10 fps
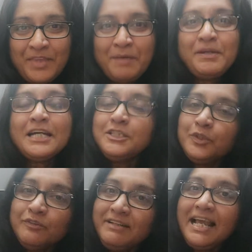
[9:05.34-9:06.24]
because
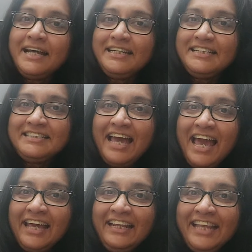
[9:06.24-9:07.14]
you will
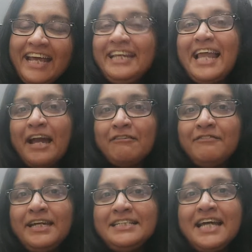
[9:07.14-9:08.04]
understand that
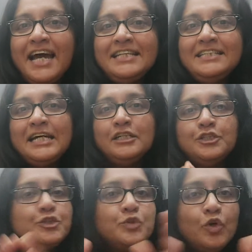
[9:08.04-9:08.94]
language has
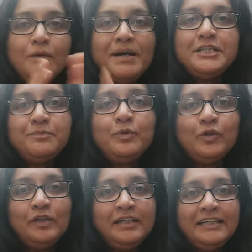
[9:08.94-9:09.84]
so much
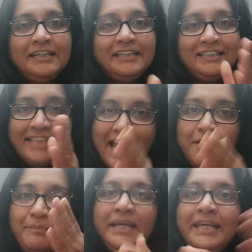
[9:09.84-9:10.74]
more
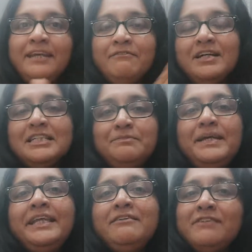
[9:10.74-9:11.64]
than meaning words,
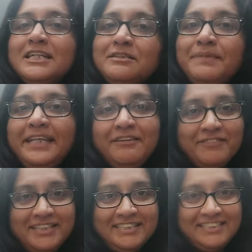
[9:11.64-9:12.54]
meaning words, meaning
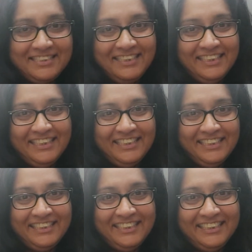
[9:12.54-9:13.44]
words.
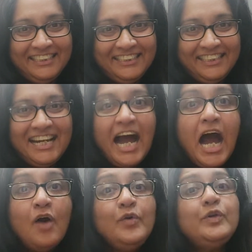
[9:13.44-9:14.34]

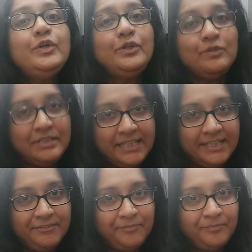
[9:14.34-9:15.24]
How you use
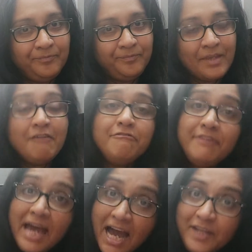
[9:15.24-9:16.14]
it,
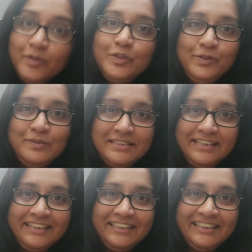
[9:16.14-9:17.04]
where you use
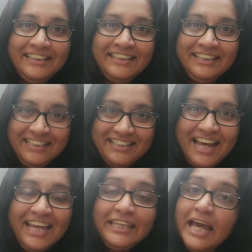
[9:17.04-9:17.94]
it,
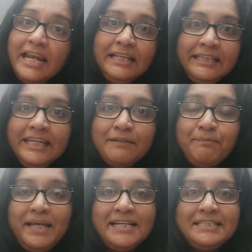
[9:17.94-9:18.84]
right? There are
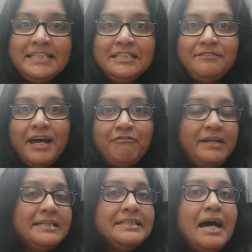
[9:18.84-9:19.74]
places where, for
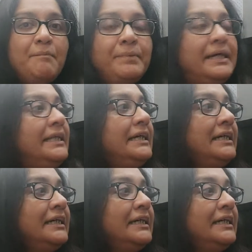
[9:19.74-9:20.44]
example,